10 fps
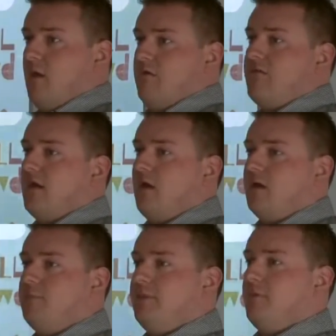We've had a lot
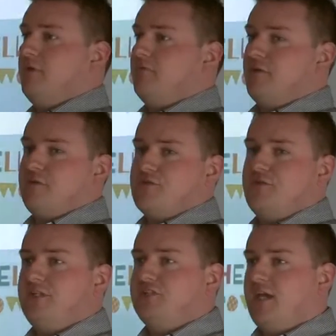of people who've done the
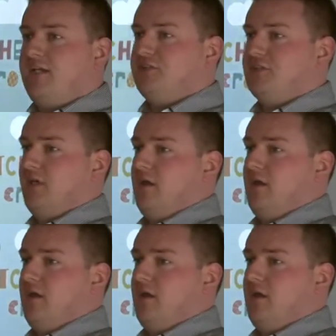tree change,